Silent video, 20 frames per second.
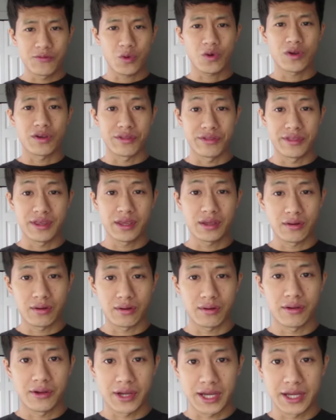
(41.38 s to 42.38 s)
For a
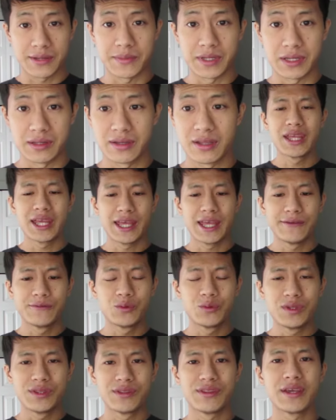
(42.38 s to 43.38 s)
thinker, I mean, if
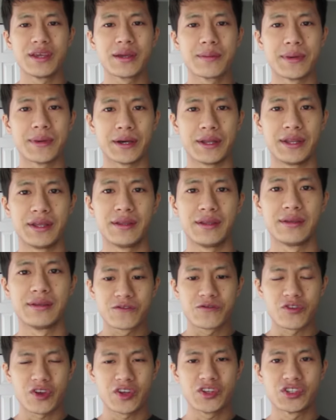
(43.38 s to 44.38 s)
we think about it,
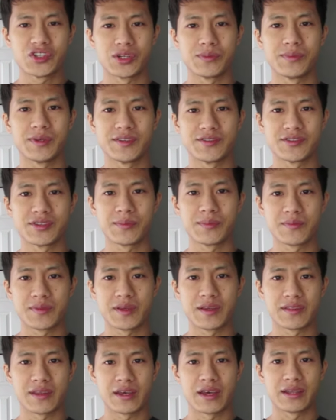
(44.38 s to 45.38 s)
friendship is
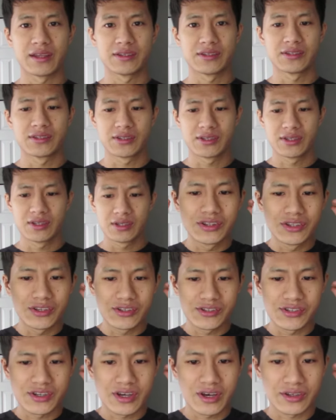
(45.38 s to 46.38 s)
something that
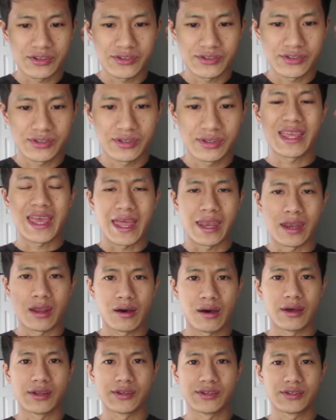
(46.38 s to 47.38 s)

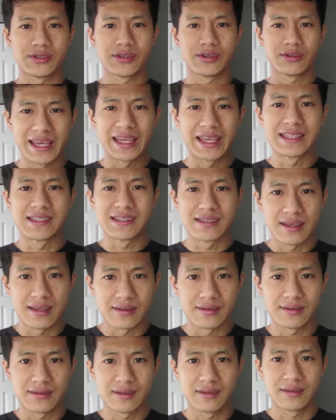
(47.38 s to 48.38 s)
cannot
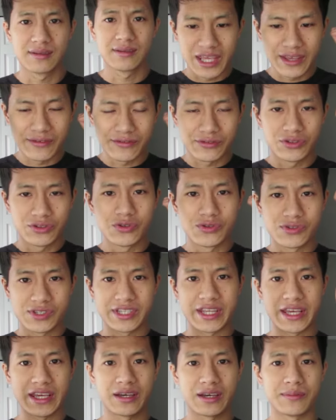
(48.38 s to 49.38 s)
exist if you
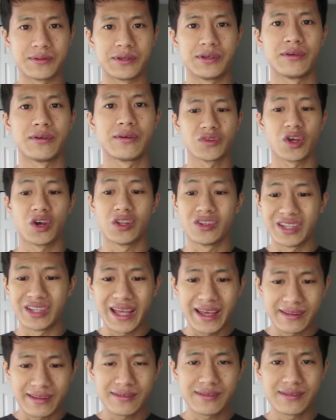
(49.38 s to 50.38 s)
stay up here.
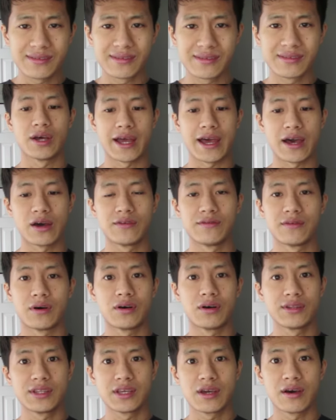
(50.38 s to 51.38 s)
Unless, out of
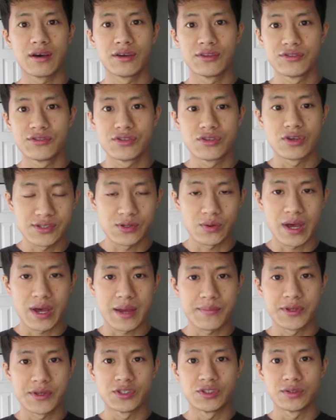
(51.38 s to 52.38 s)
all the odds, you so
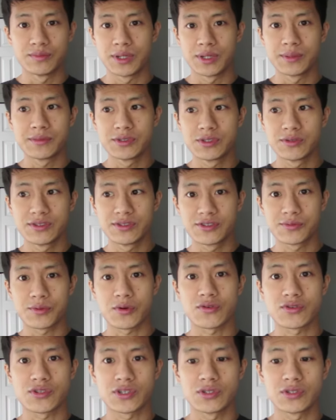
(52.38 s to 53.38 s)
happen to bump into this
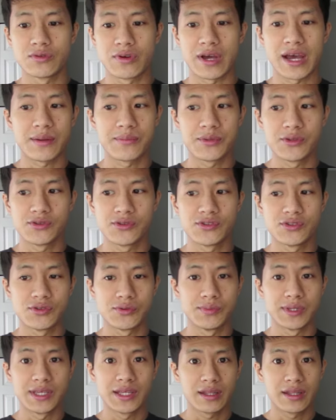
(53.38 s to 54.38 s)
person who happens
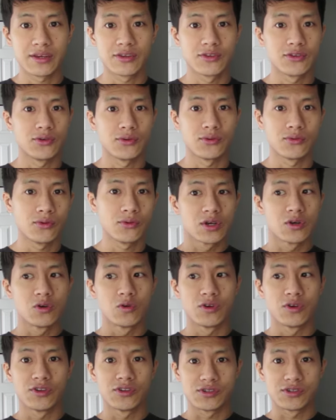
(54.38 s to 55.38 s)
to be like you,
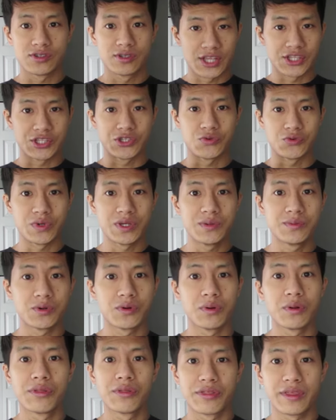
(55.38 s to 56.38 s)
who is a
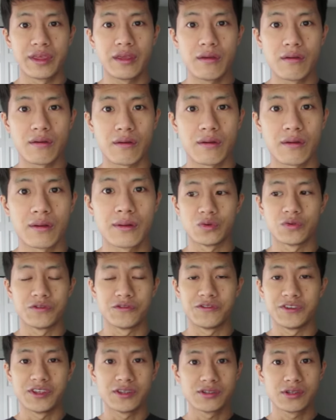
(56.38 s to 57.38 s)
cerebral thinker, who
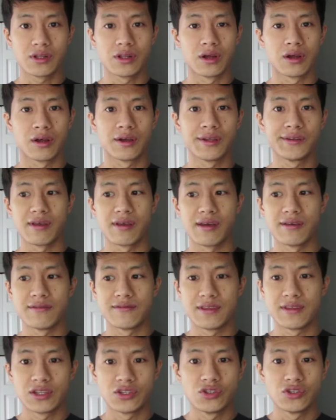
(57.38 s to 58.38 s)
feels a lot,
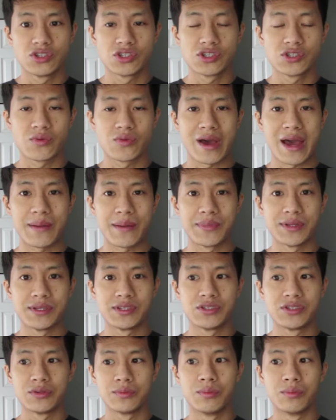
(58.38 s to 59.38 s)
and then you just so
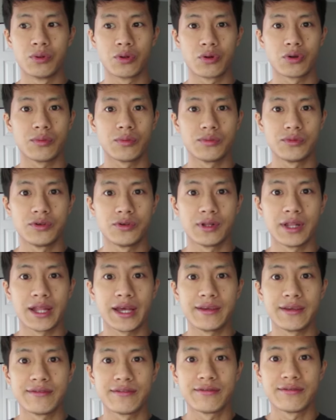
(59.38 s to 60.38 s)
happen to blurt your
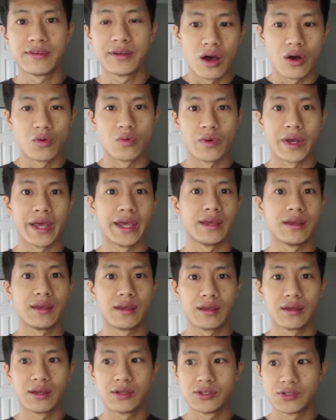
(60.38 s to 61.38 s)
life
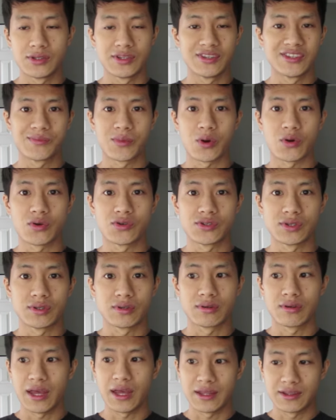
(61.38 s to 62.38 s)
away to this
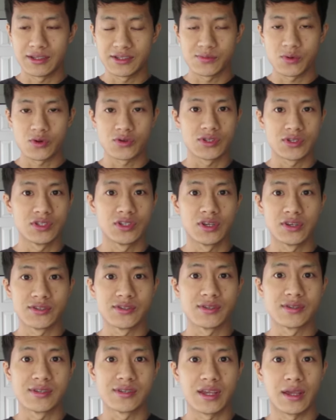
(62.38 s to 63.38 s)
person, and this person
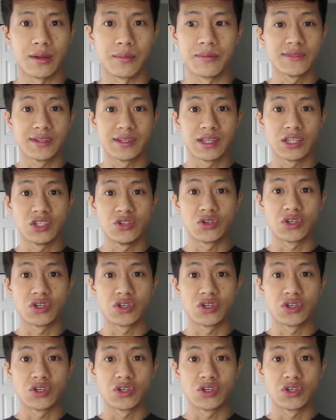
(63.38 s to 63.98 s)
does the same, and then